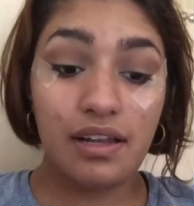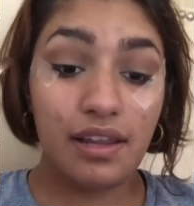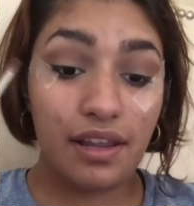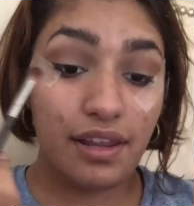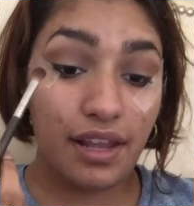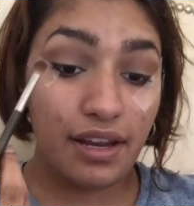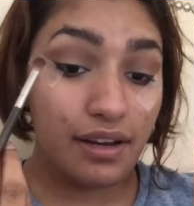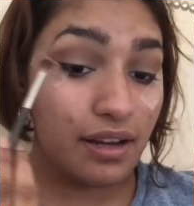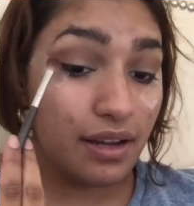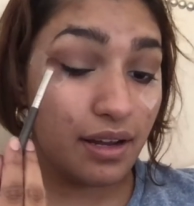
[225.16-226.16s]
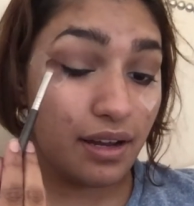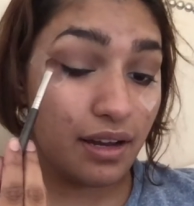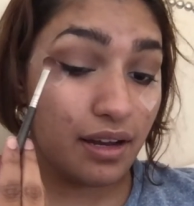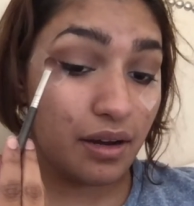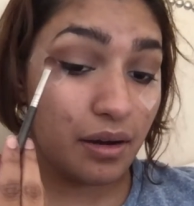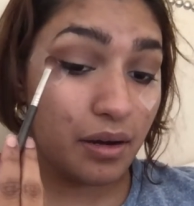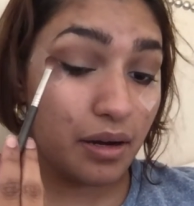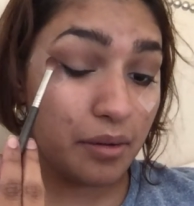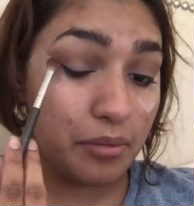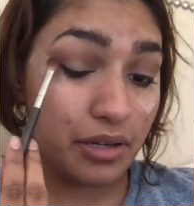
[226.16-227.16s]
And then
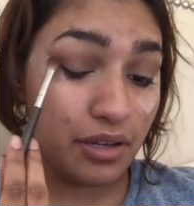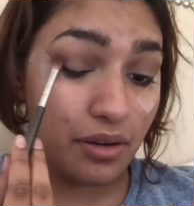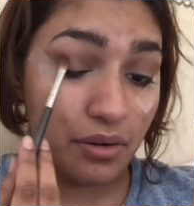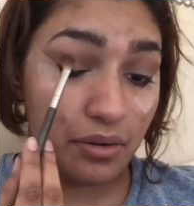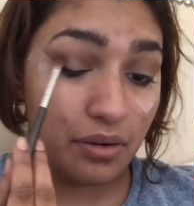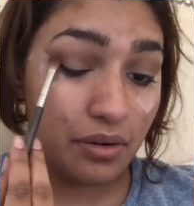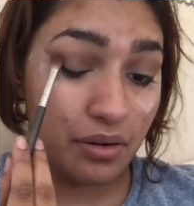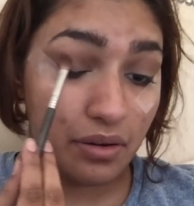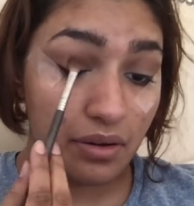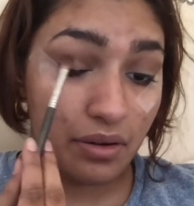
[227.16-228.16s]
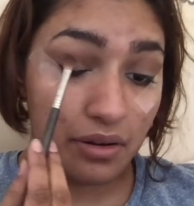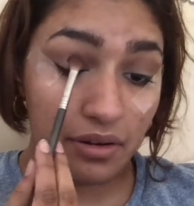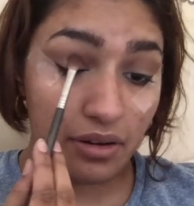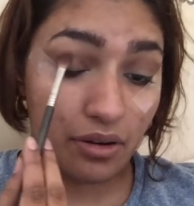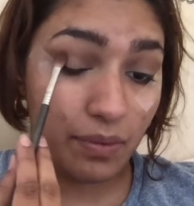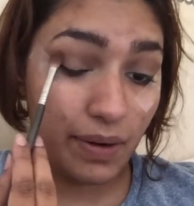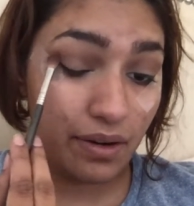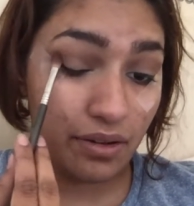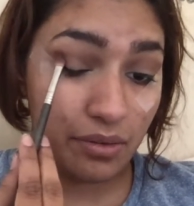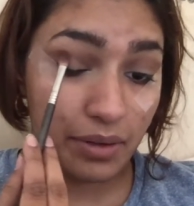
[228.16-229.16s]
I'm going to go not quite
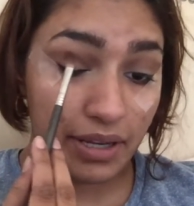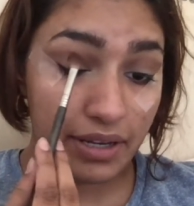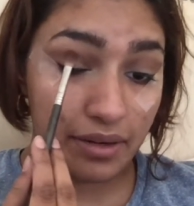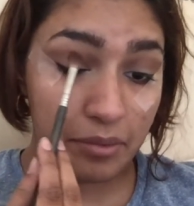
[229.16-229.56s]
all the way in.